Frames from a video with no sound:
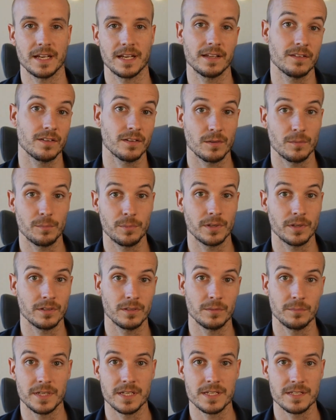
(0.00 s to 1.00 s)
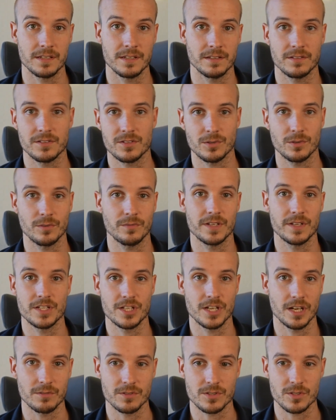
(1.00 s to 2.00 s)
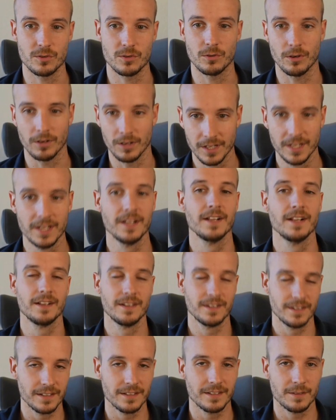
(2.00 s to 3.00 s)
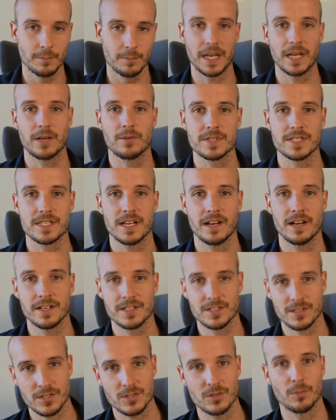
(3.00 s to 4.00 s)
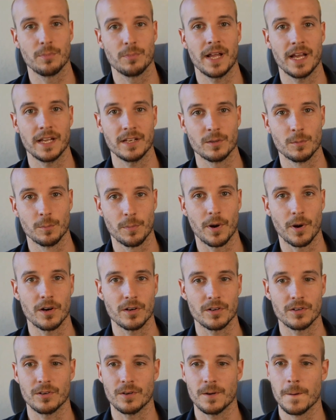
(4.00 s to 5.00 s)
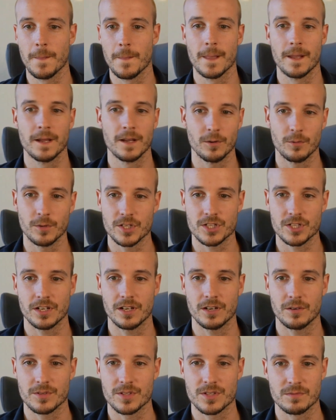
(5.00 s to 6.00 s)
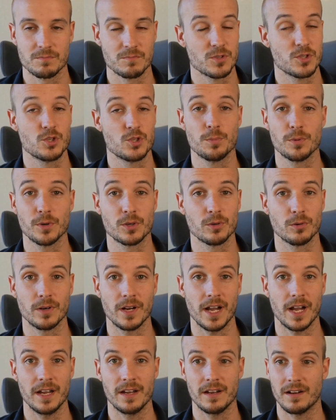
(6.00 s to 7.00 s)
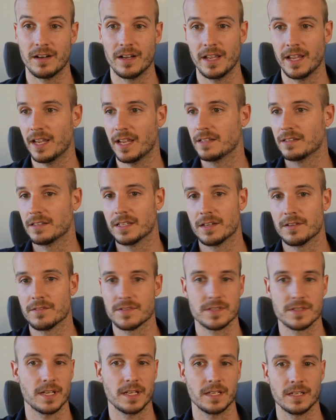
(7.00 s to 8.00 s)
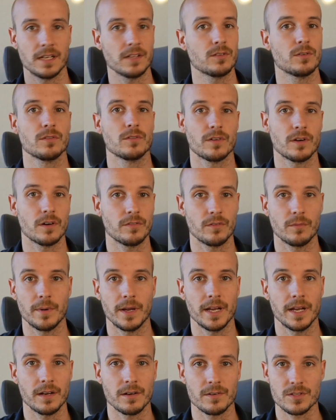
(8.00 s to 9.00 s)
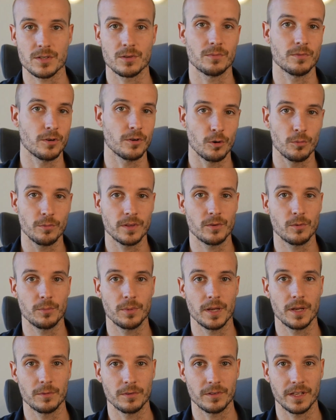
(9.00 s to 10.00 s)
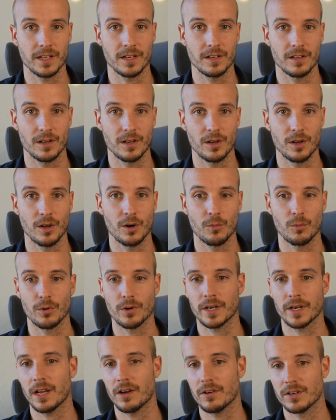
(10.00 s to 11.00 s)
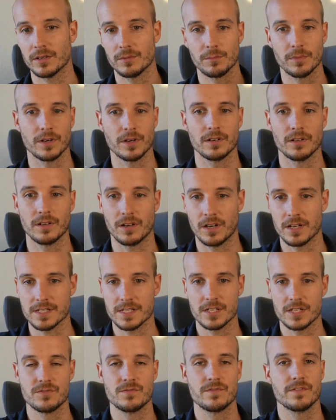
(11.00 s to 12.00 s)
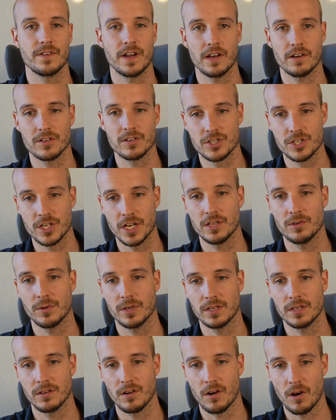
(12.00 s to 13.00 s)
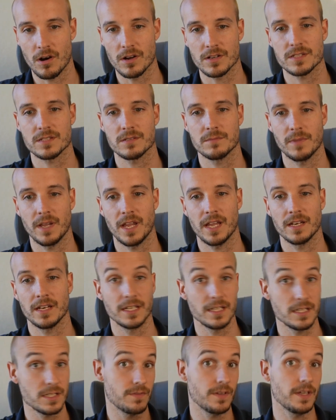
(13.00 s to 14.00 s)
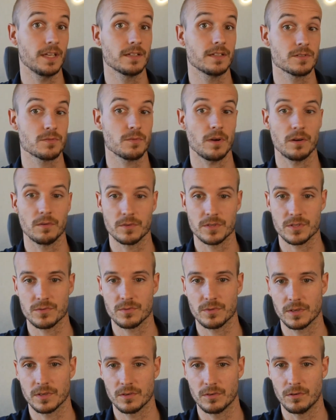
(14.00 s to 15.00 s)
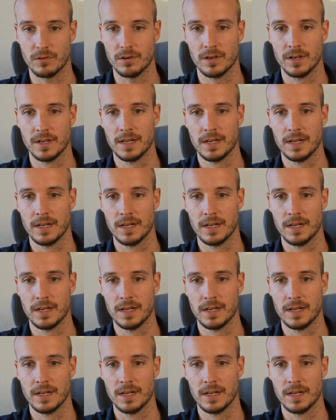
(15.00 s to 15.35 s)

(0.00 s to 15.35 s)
I took a pill in Ibiza to show Avicii I was cool. Mike was there. He's also a platinum partner, which uh, was super cool guy uh, and lives like not too far from my house. So hopefully we'll be able to get a, a workout in. But honestly, very genuine, awesome man, and he's vegan as well, which is really cool.